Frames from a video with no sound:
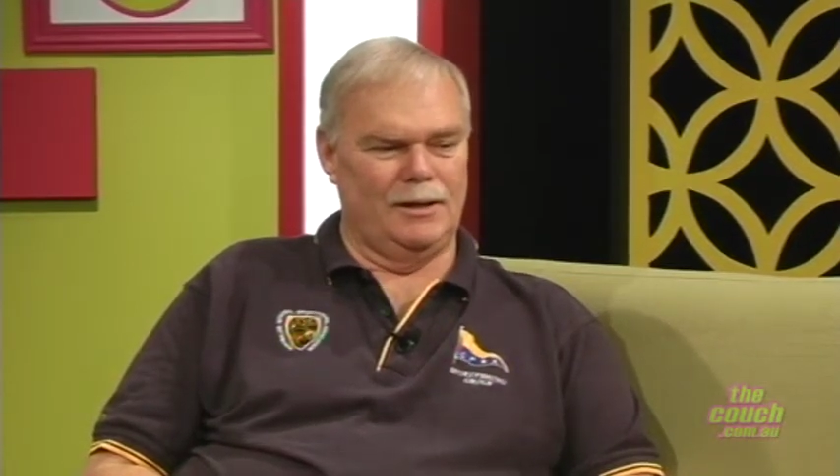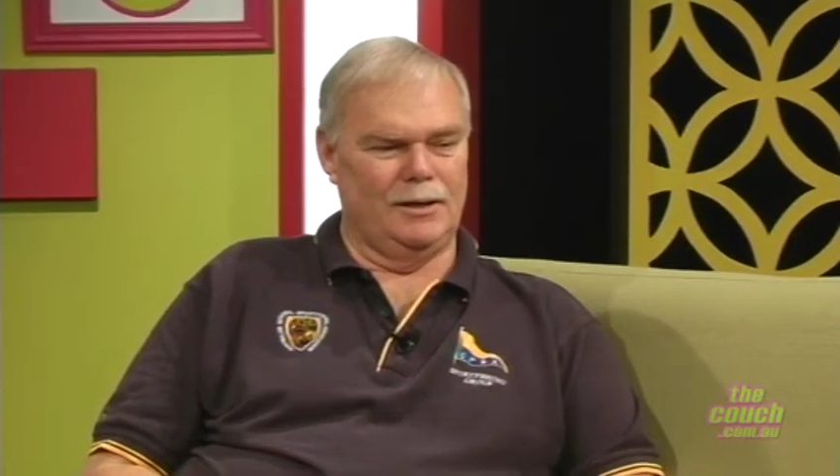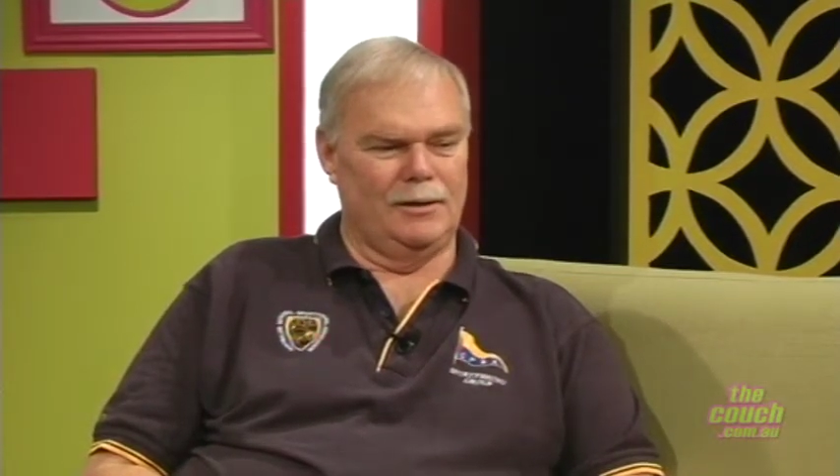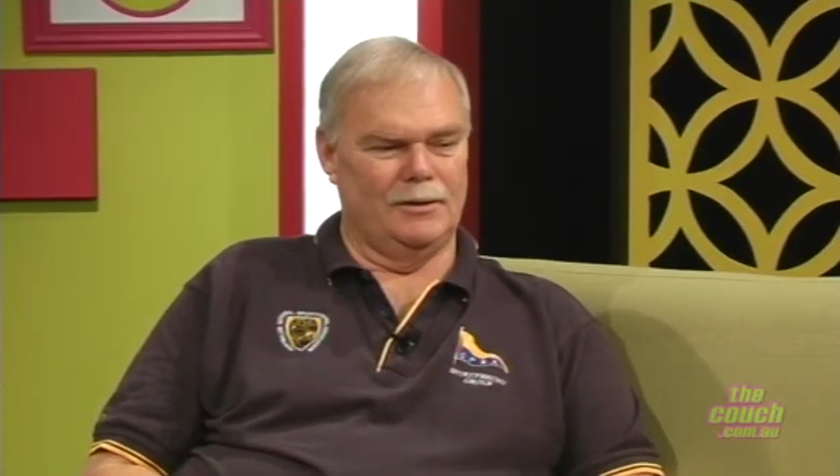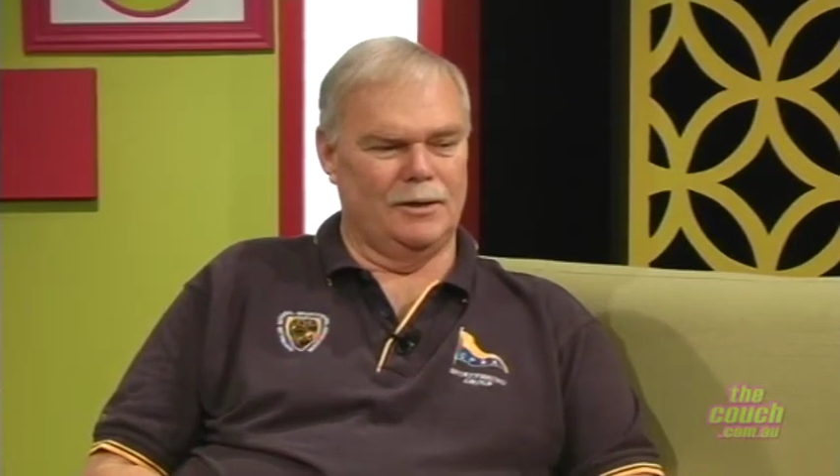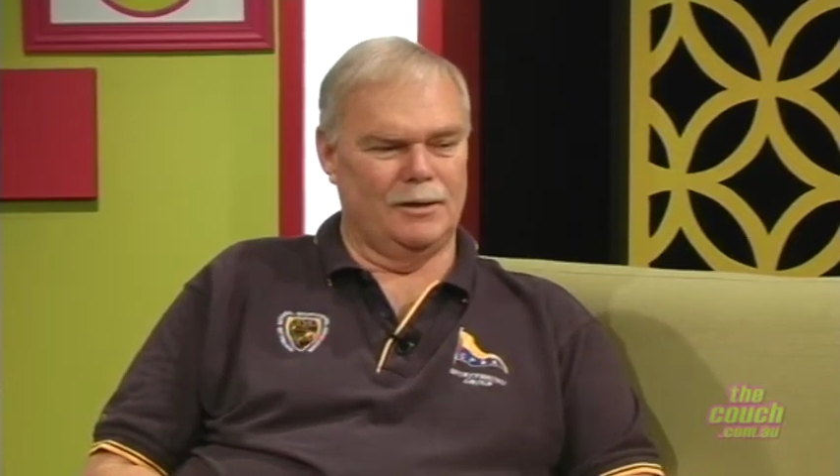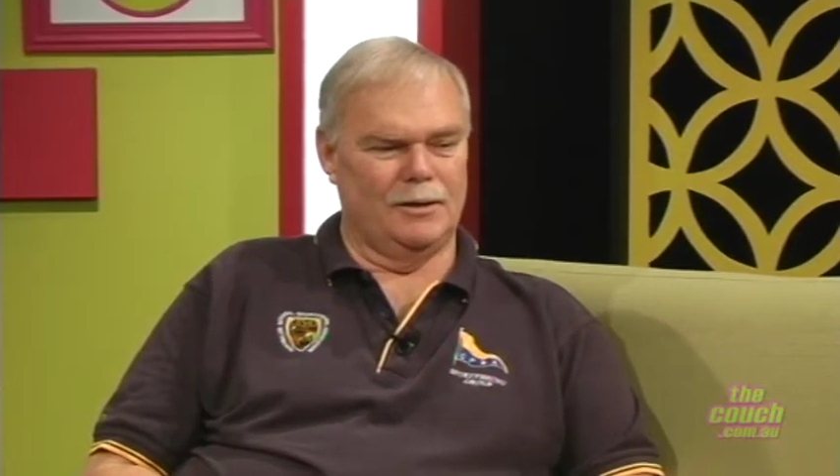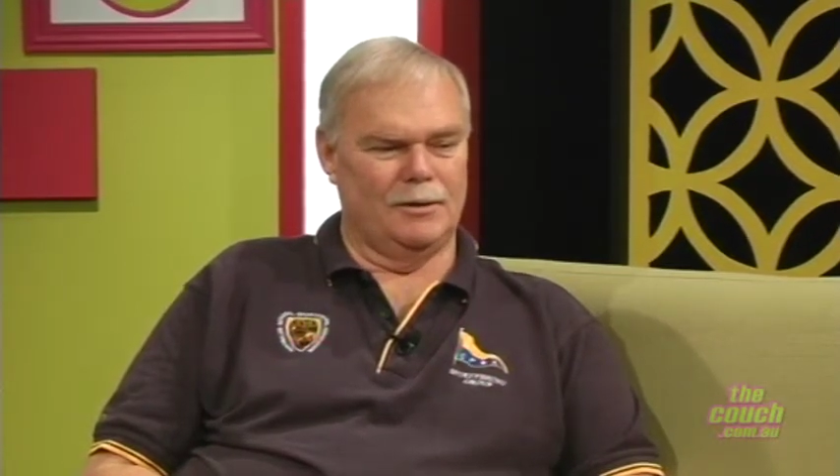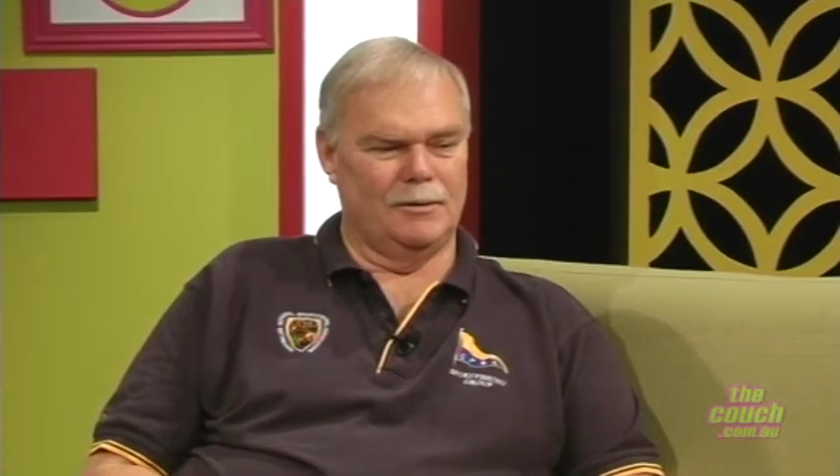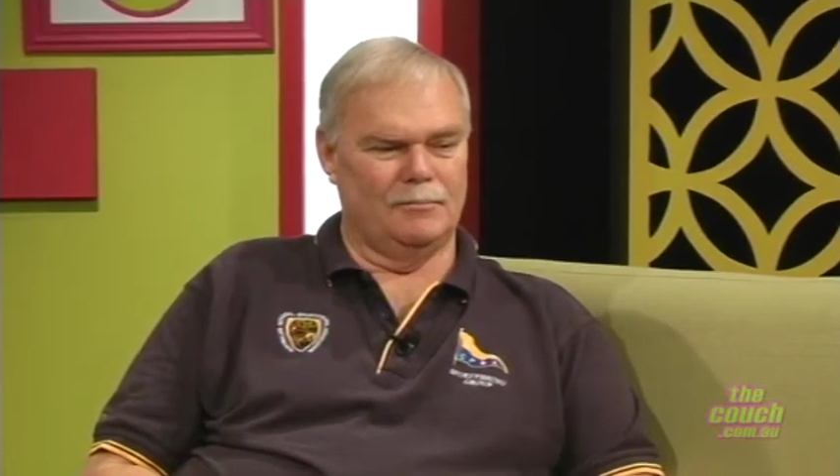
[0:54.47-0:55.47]
in
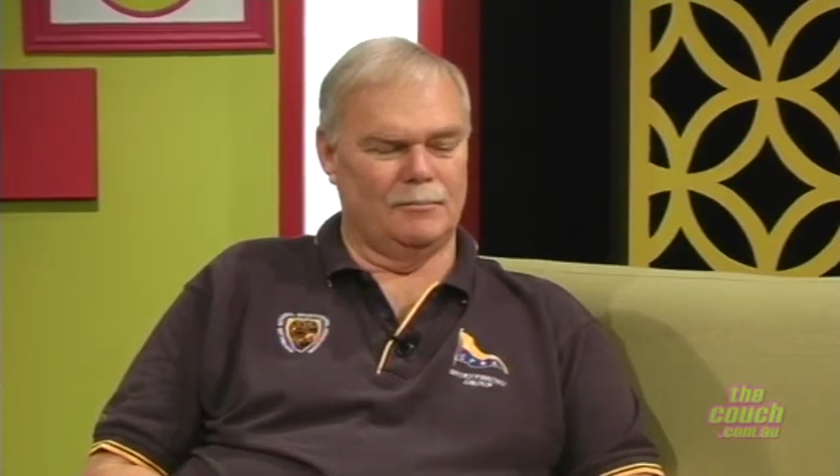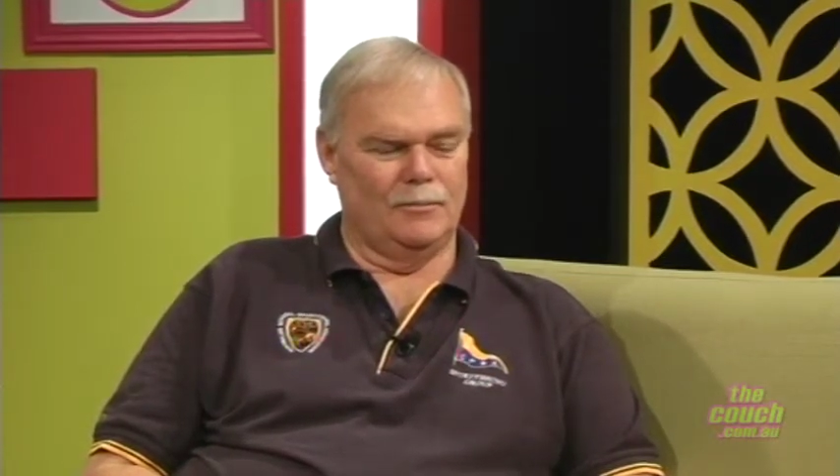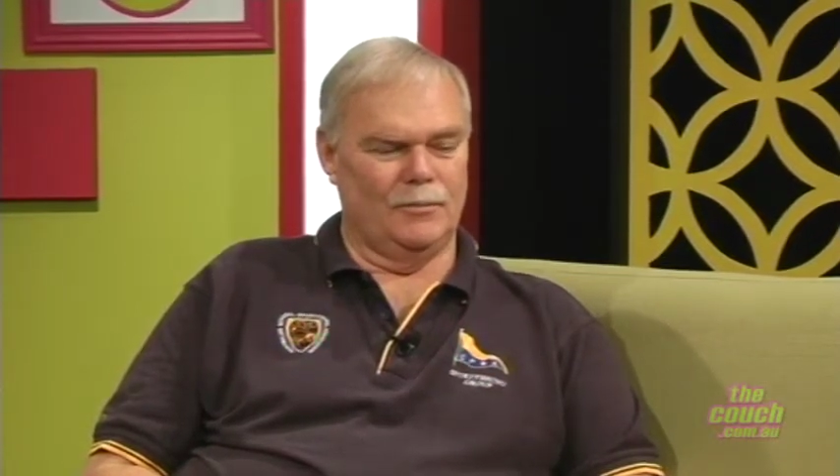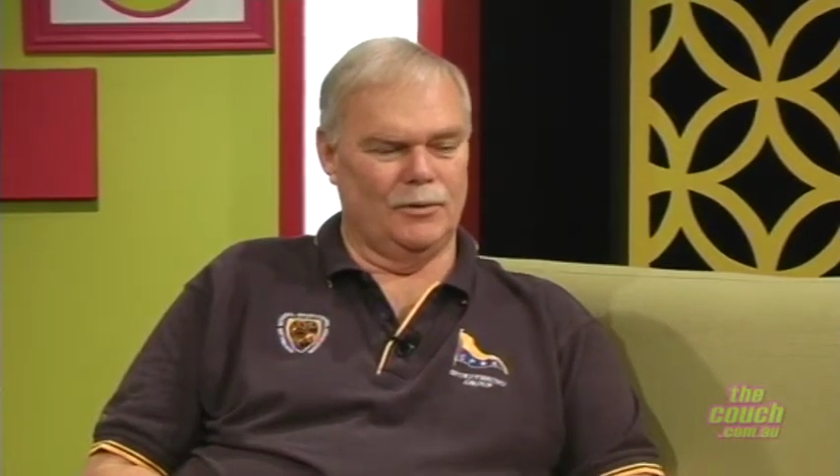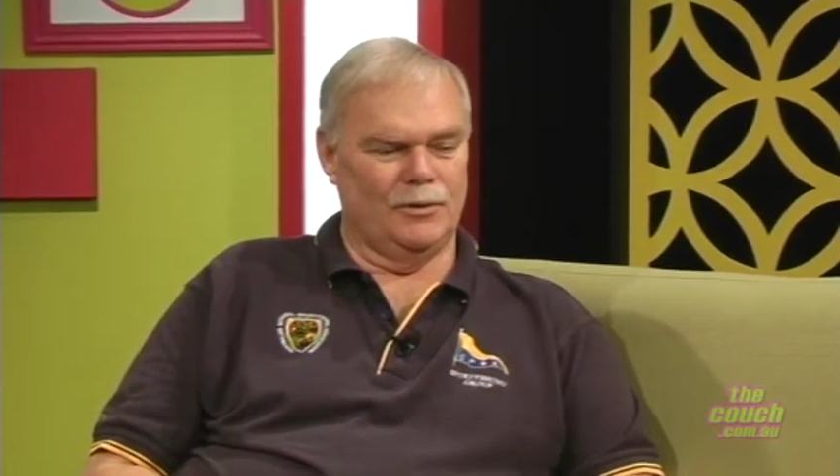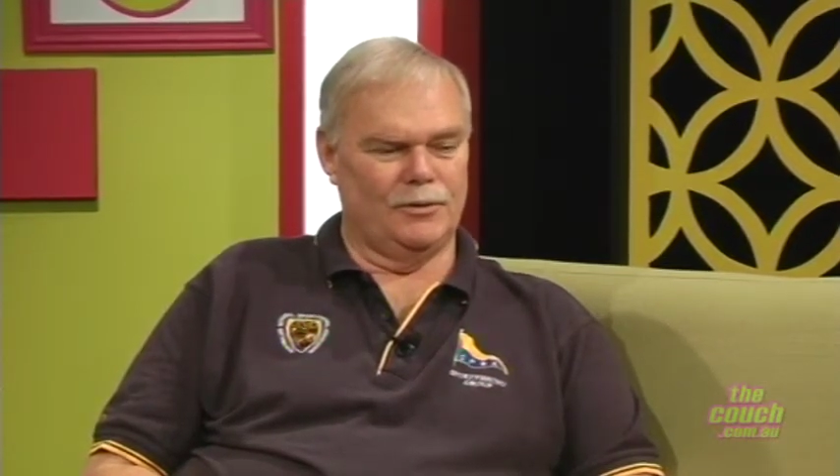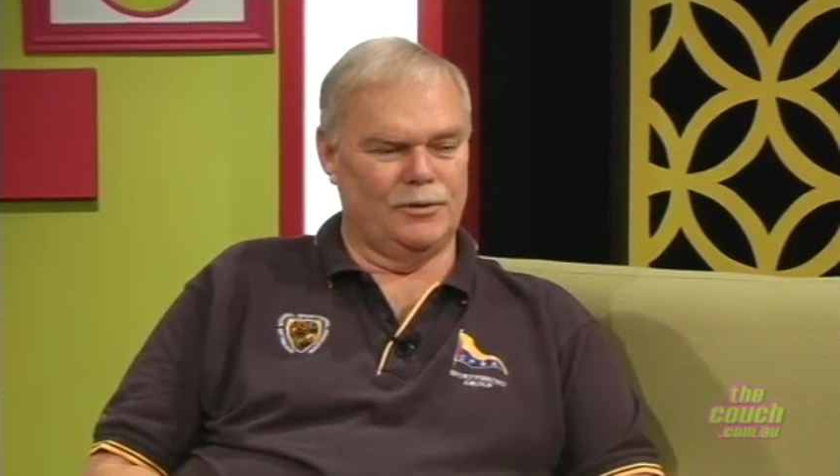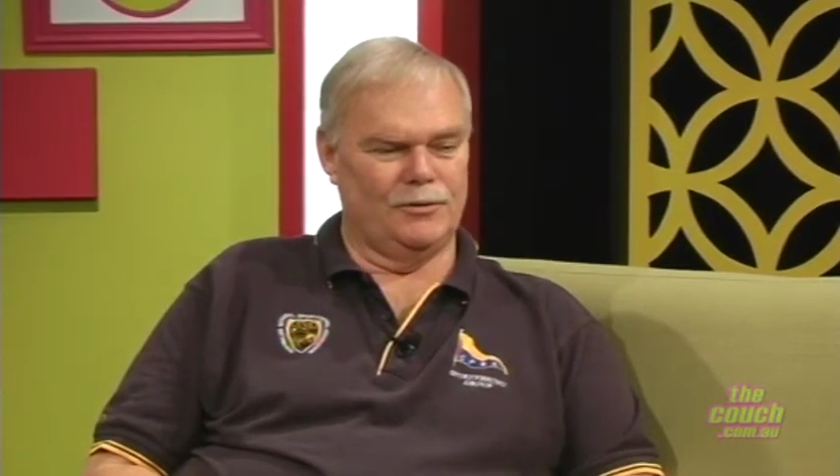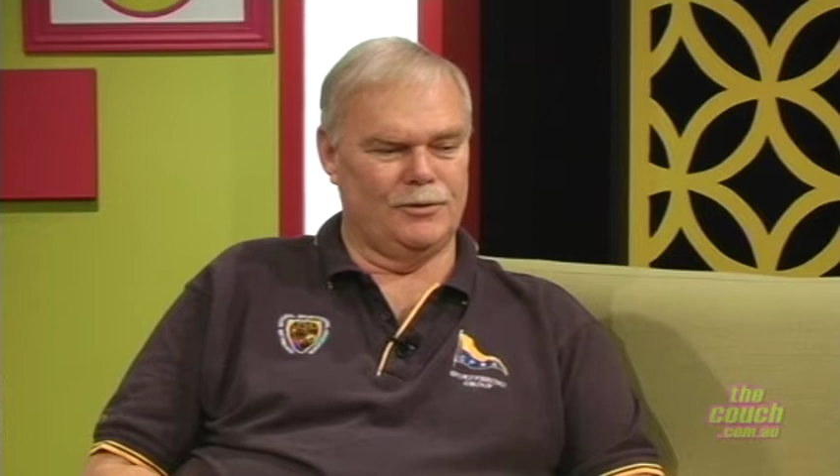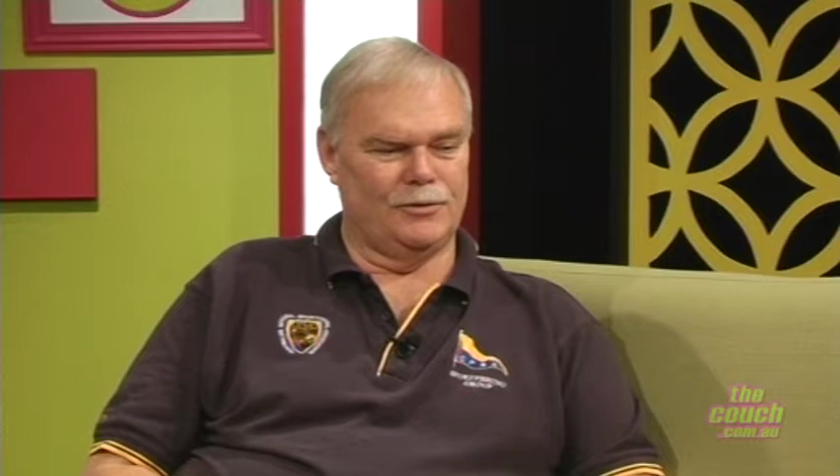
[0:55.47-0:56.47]

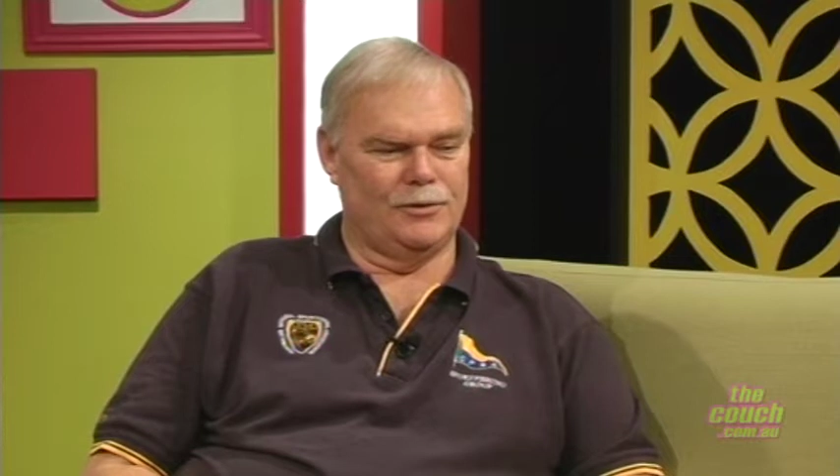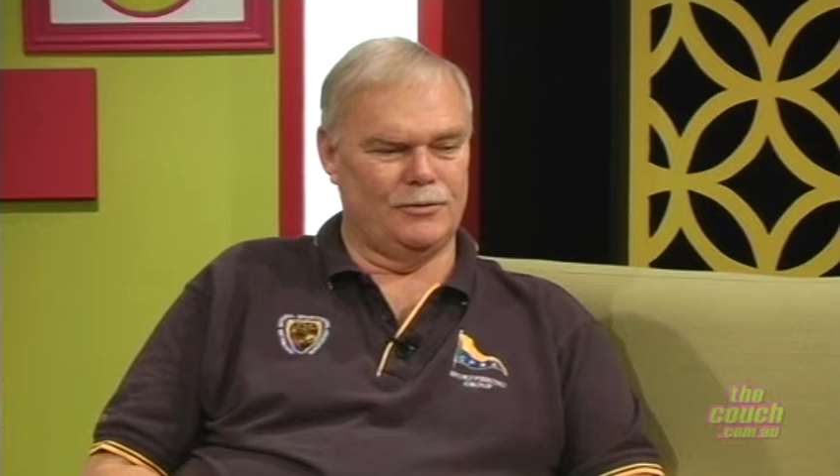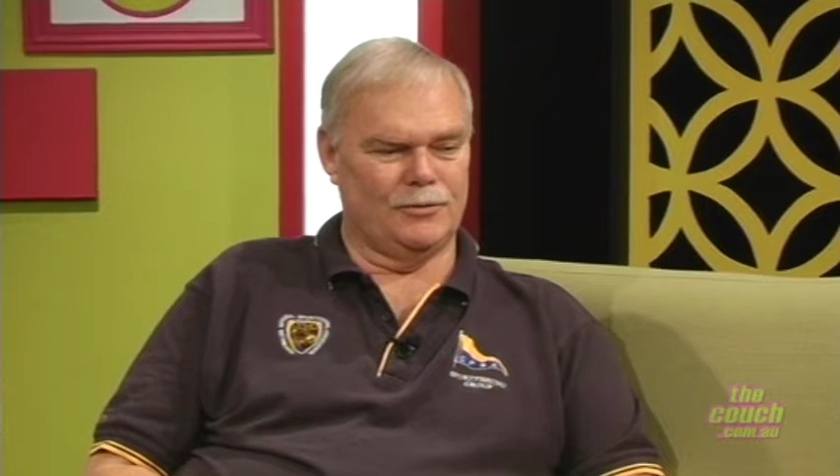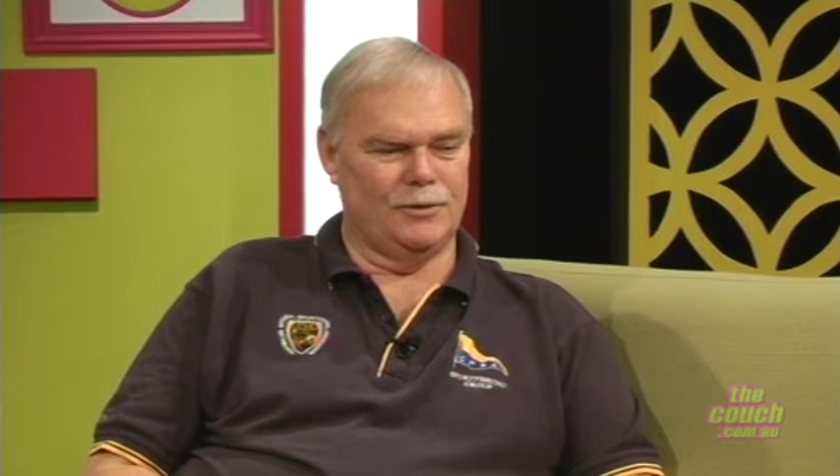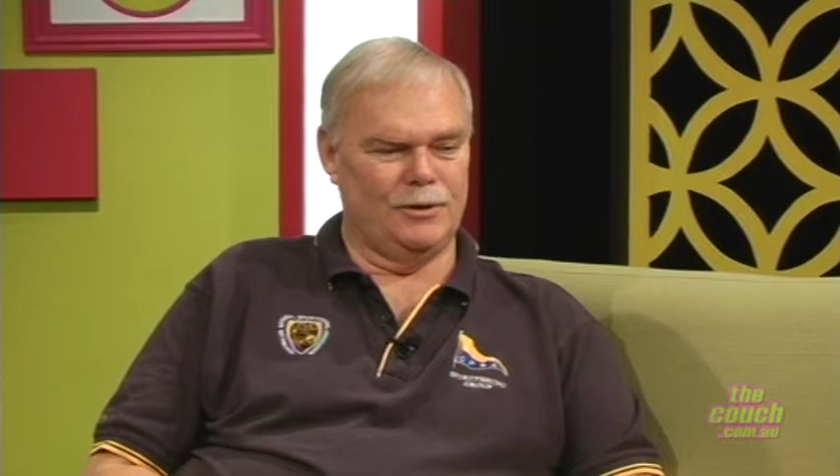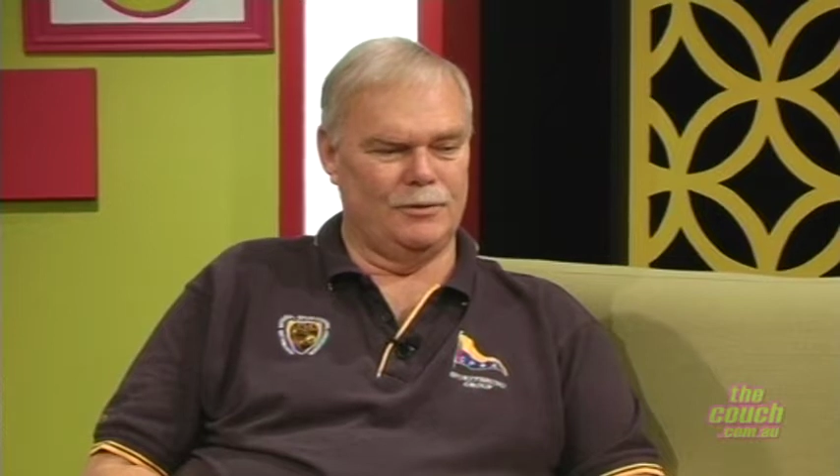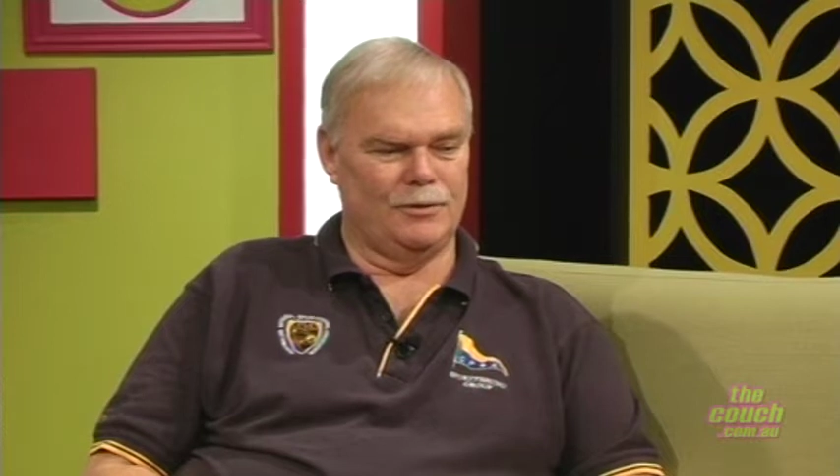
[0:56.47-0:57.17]
1963